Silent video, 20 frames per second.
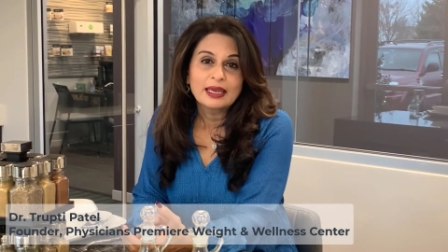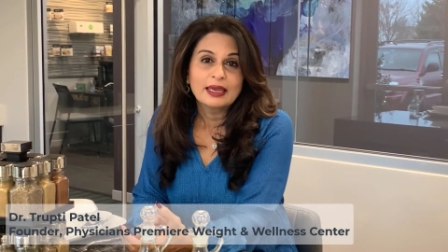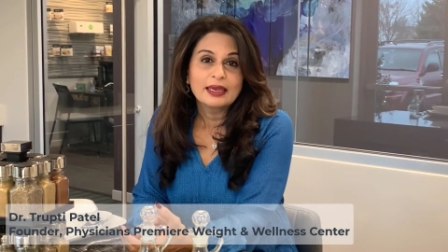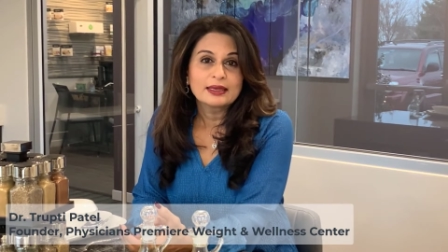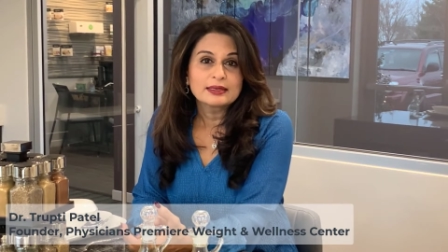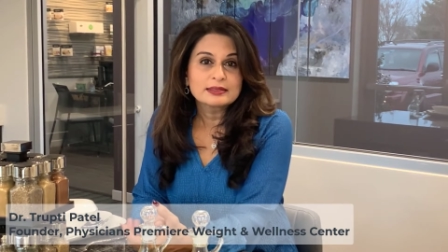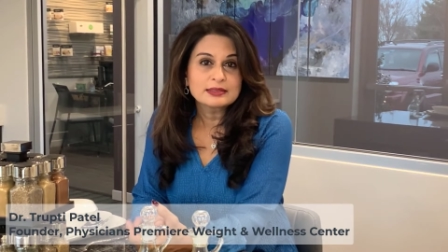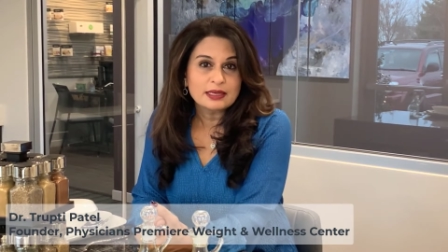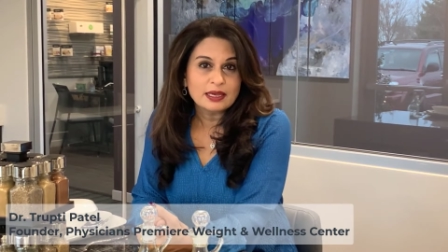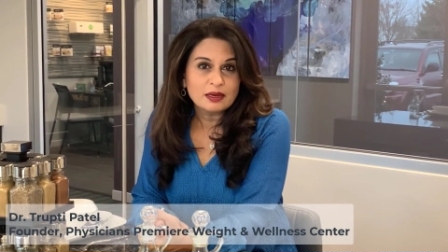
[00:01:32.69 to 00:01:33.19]

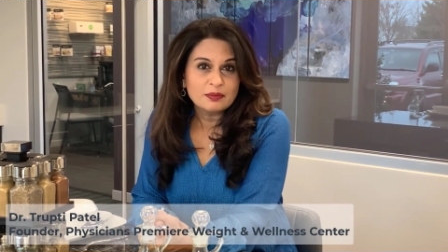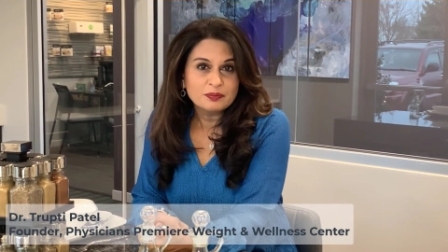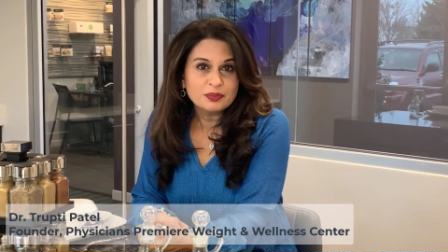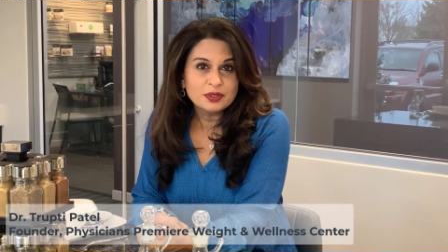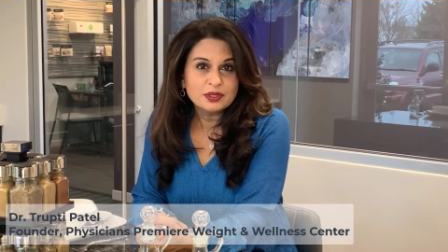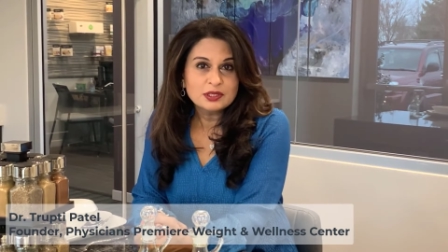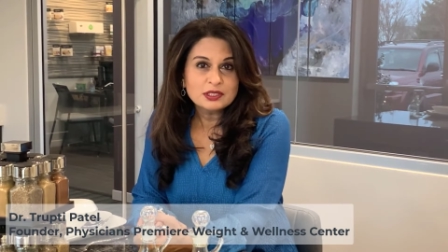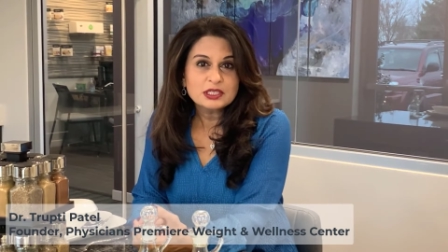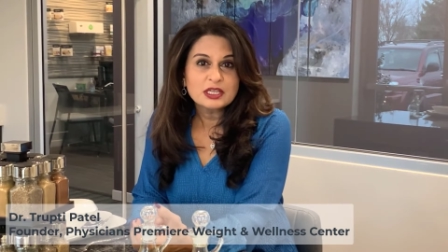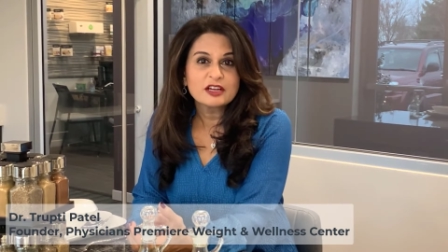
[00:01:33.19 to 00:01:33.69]

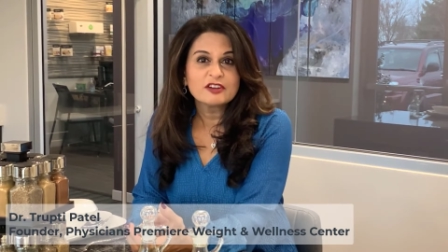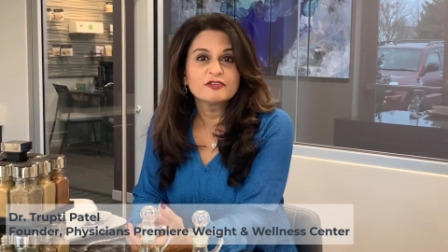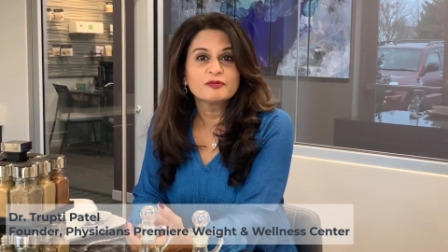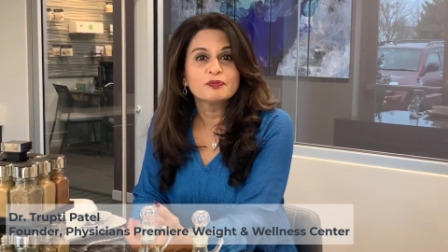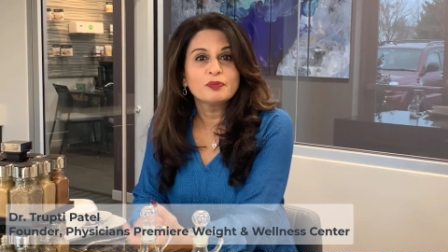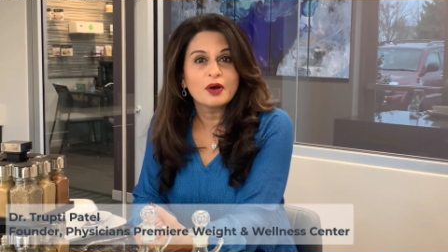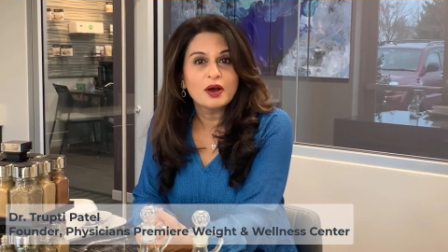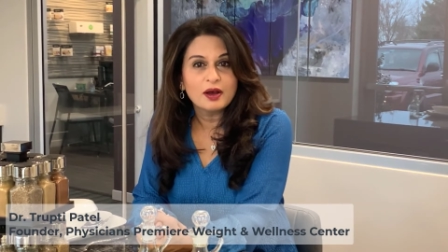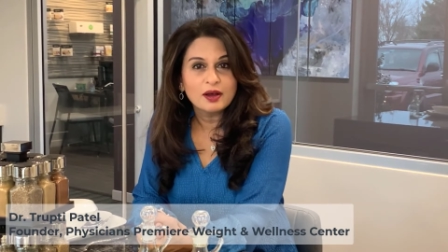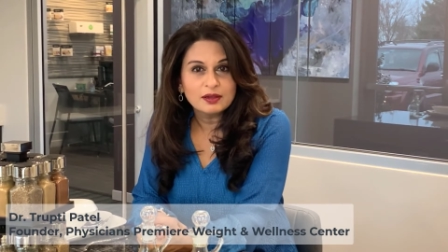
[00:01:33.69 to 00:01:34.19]
Examples of
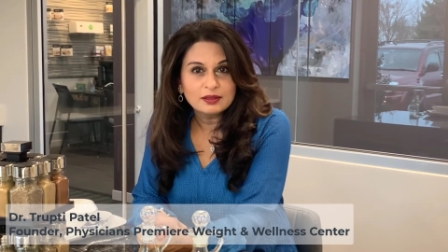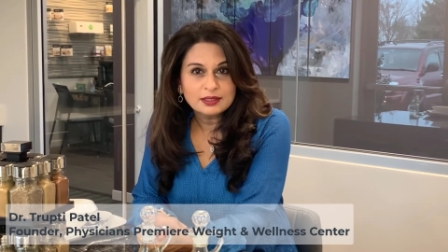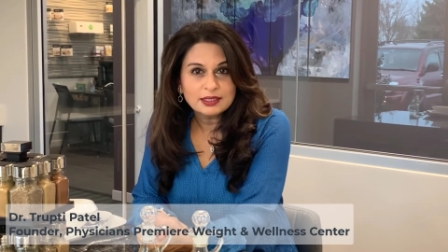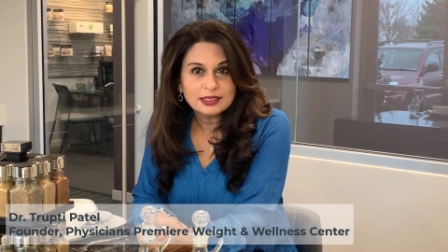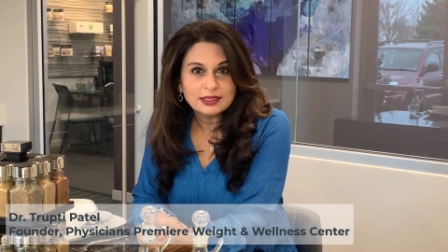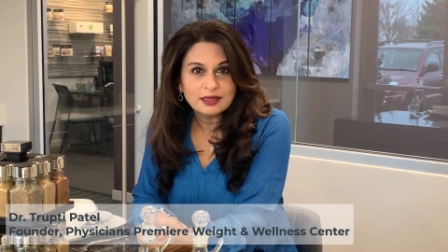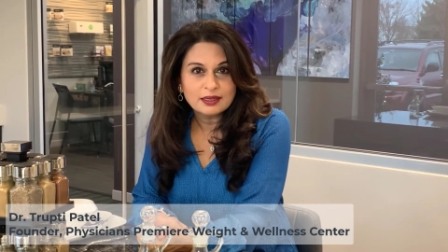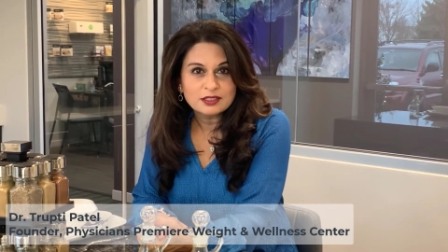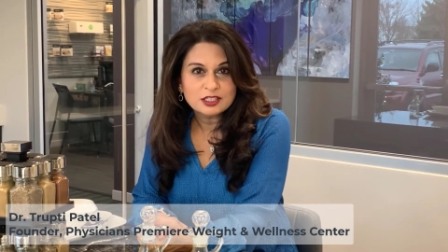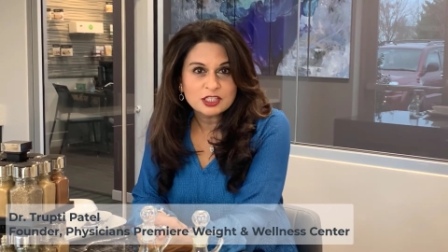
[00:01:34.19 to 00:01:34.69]

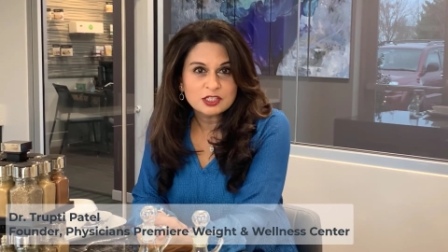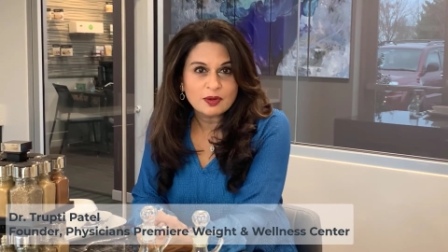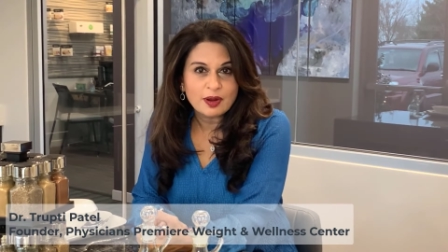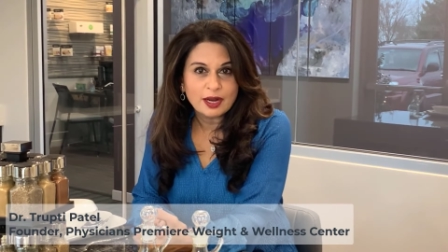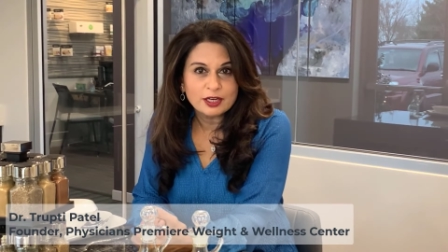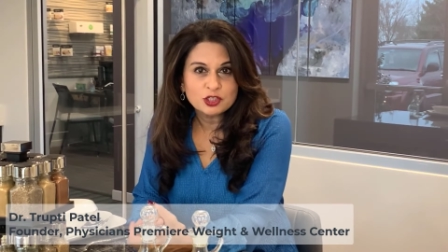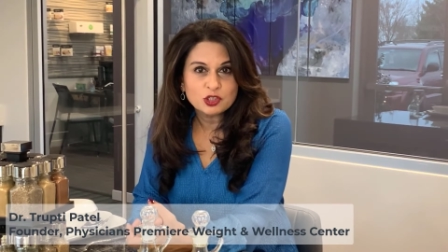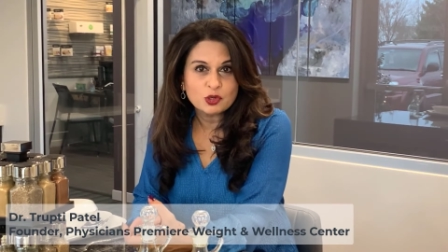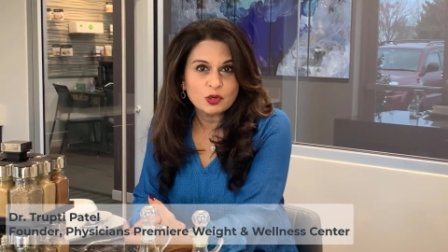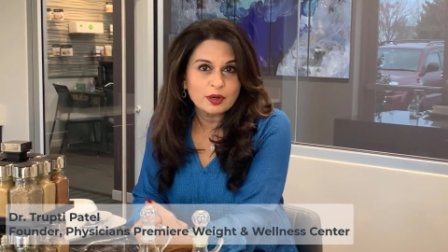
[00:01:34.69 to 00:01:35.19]

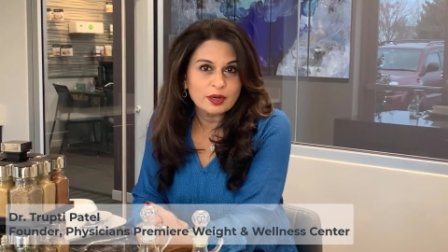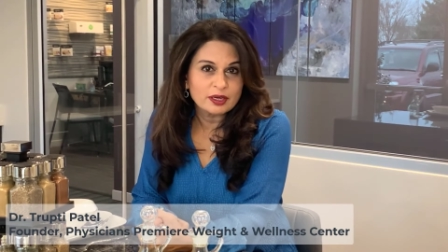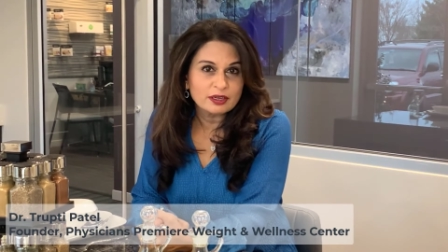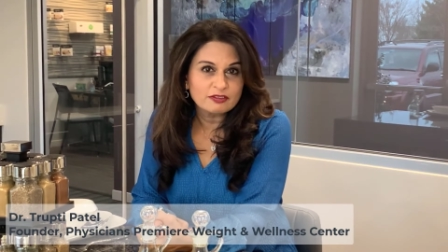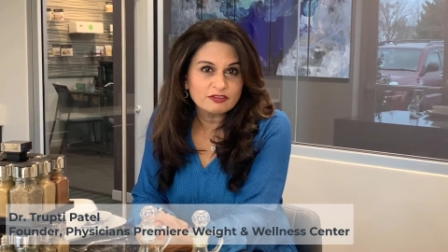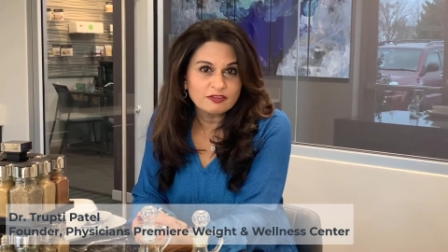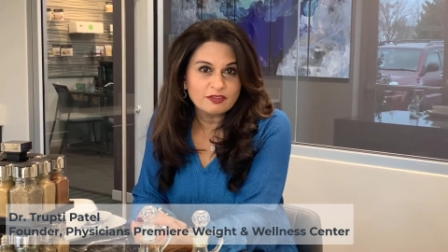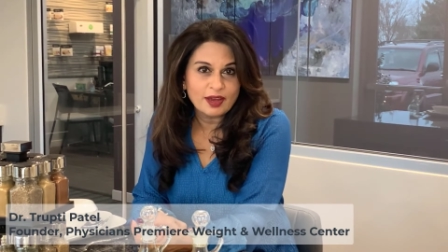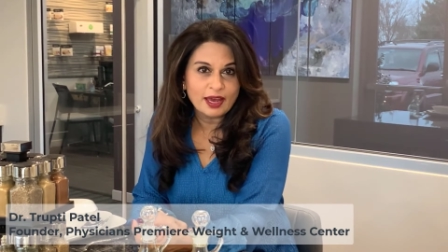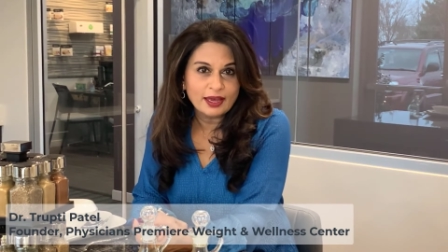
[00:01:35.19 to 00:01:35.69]
polyunsaturated
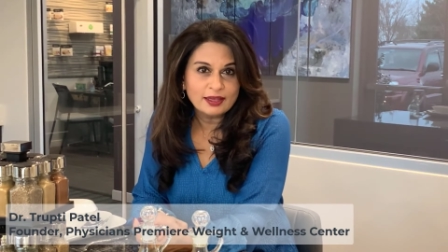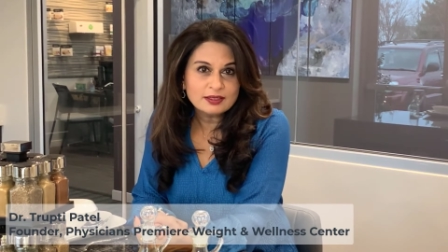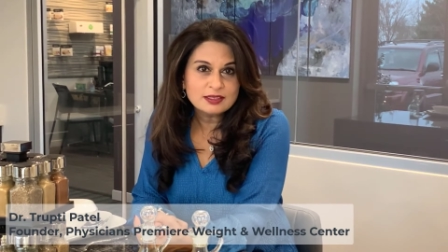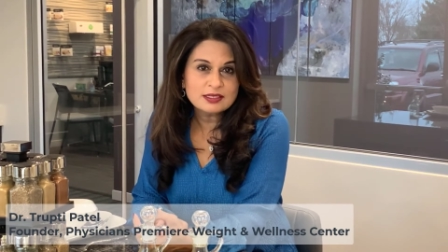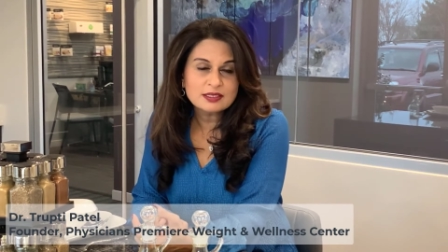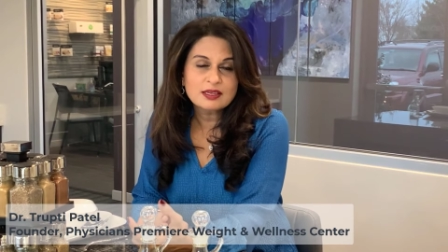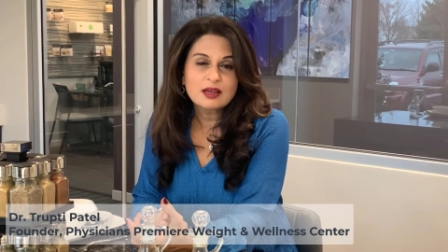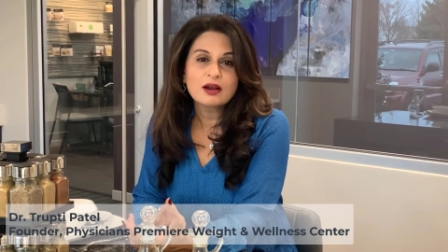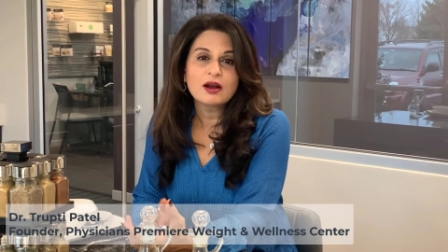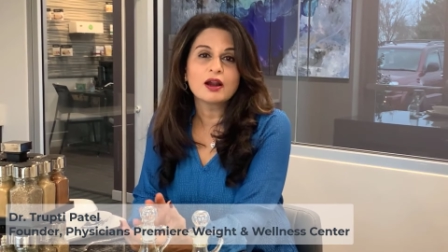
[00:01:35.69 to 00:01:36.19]

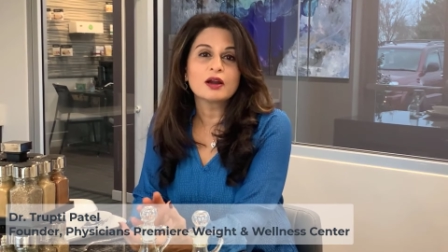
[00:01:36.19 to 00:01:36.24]
fats